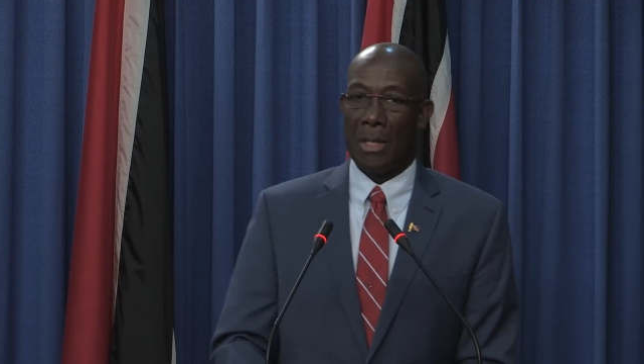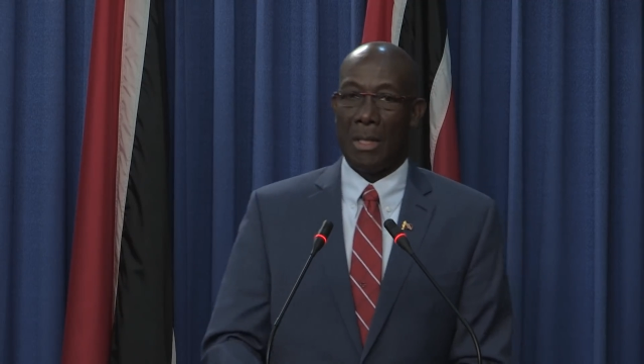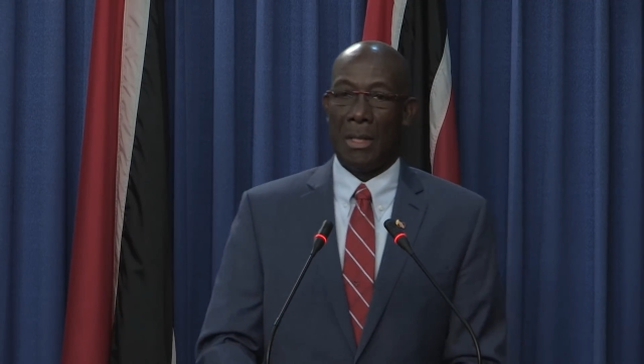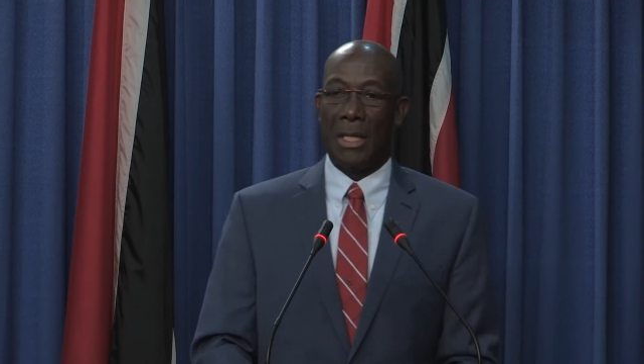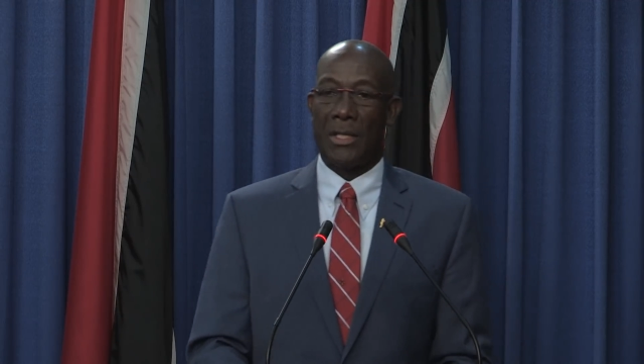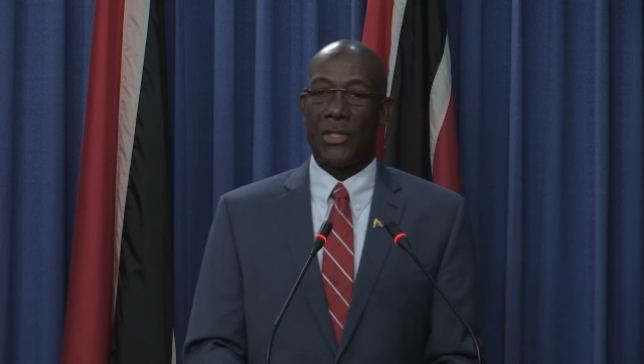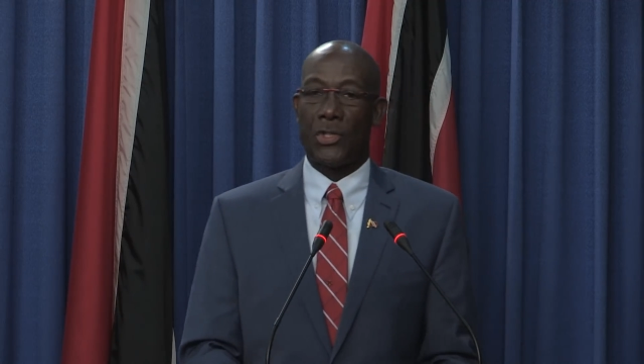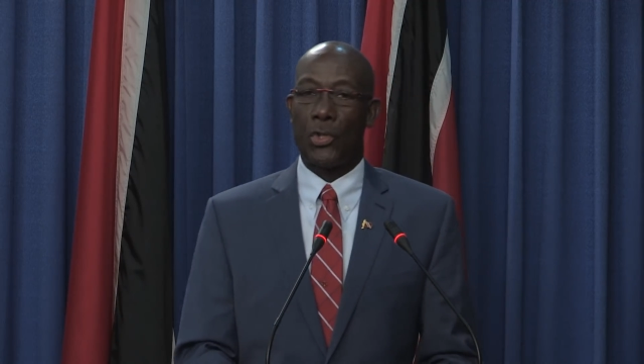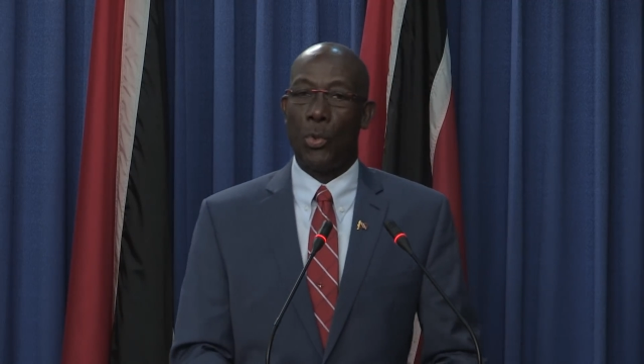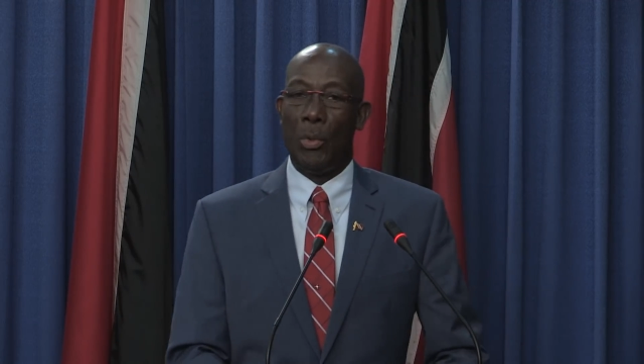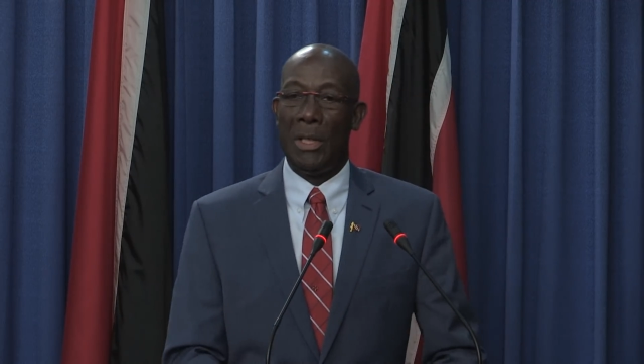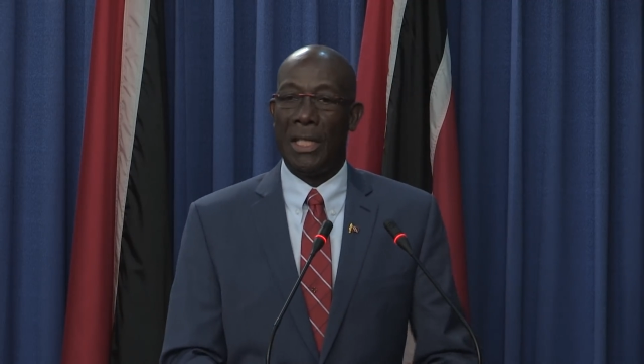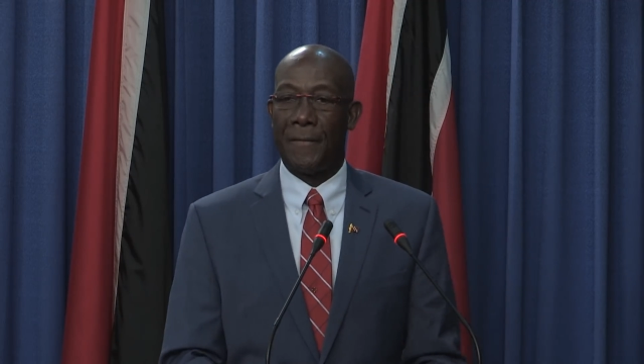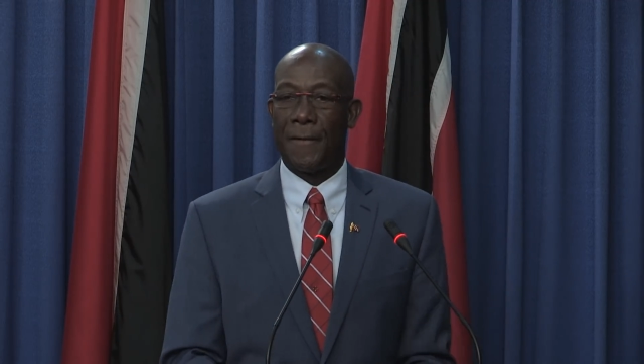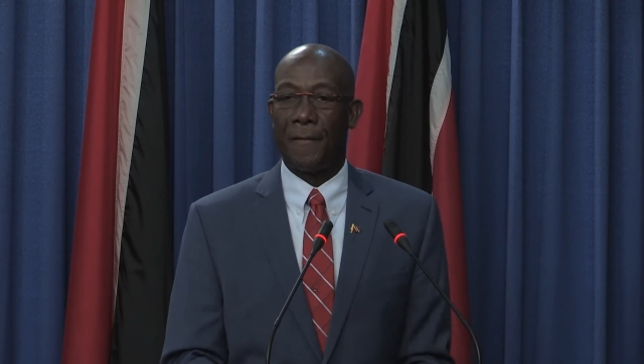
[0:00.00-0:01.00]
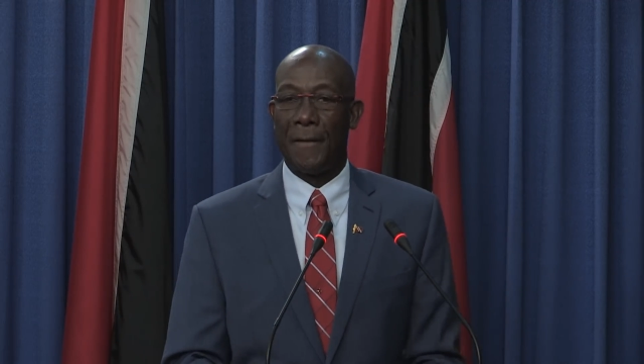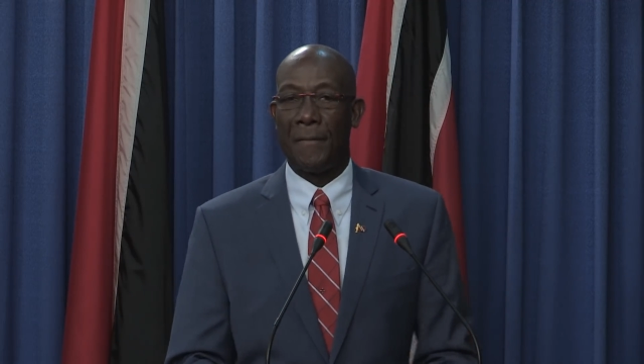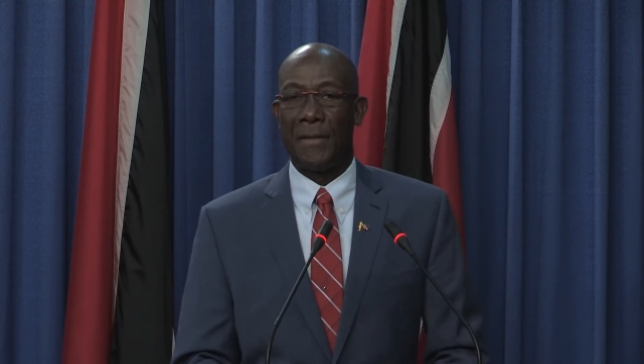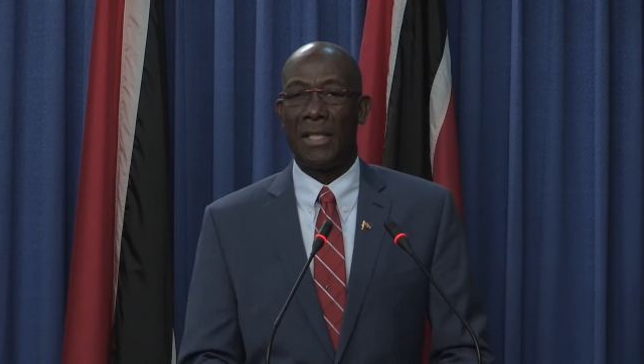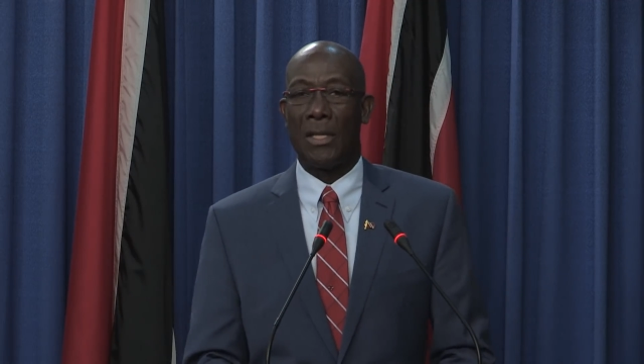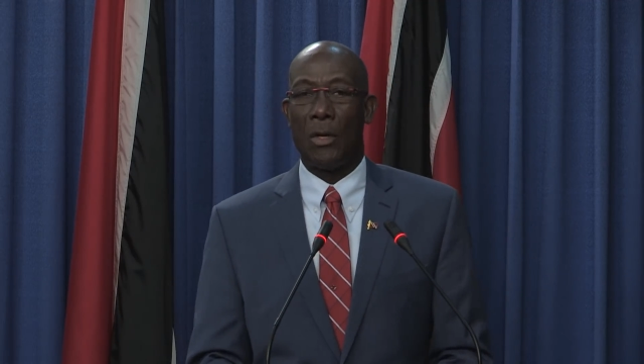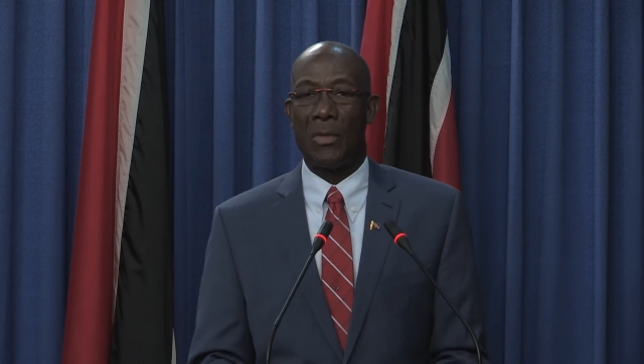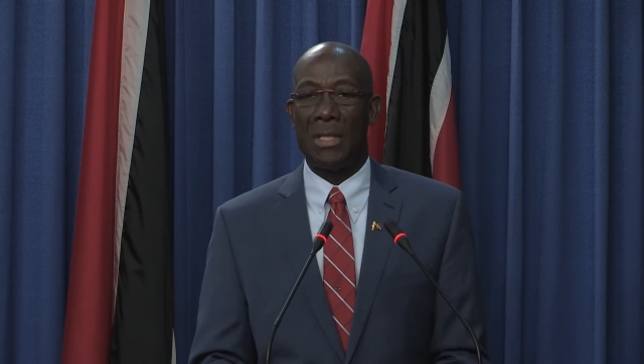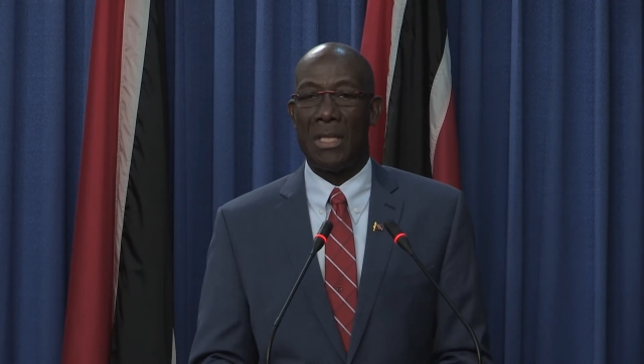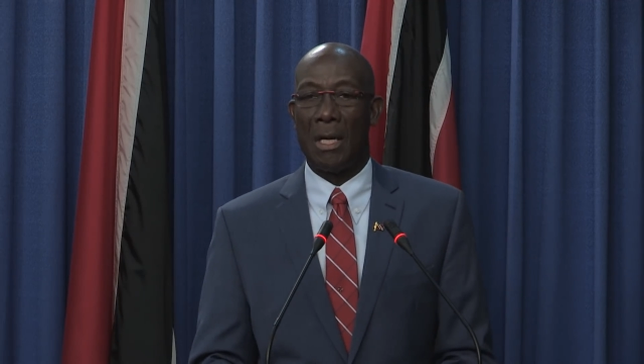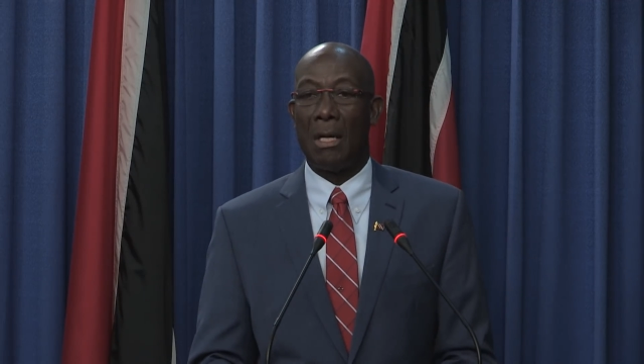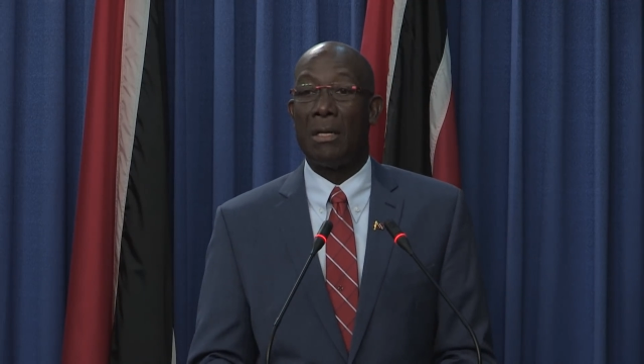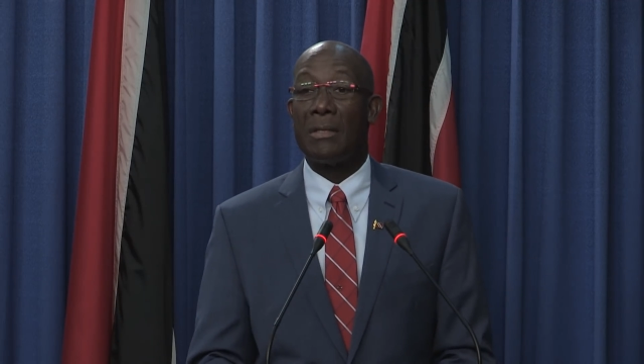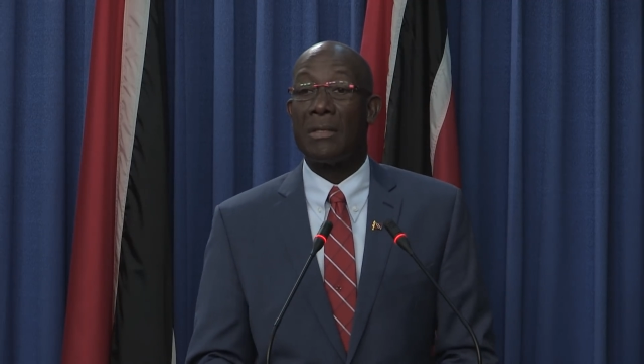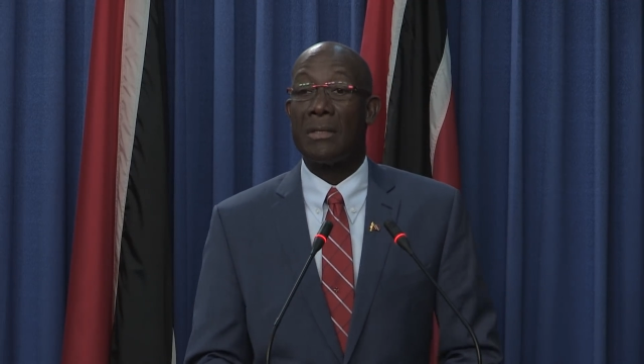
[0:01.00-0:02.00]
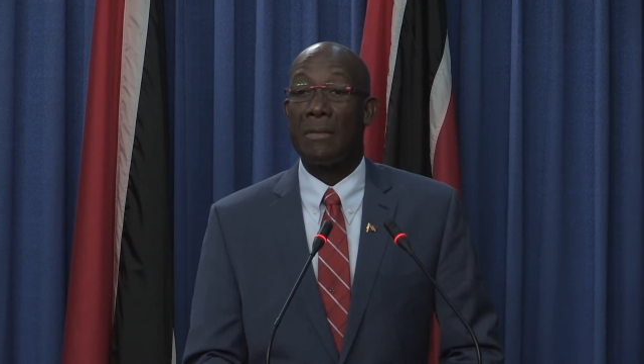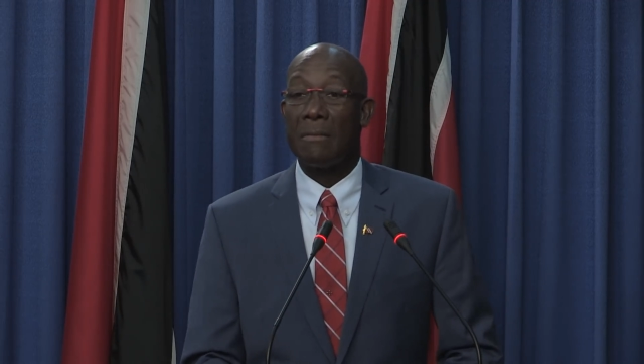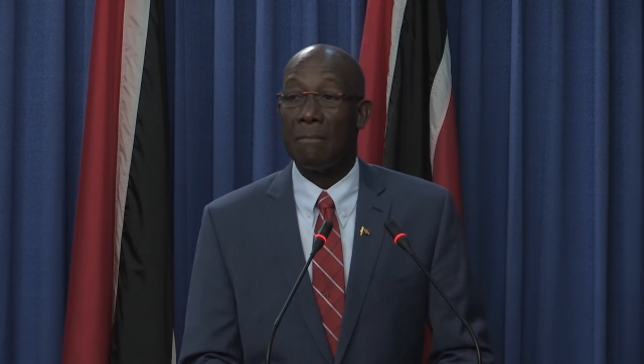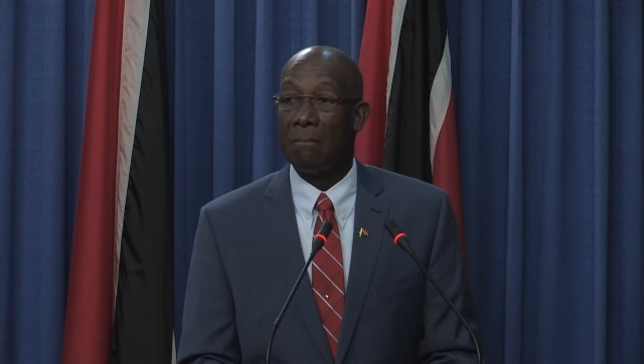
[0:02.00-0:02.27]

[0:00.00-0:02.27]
They sold it for $50,000.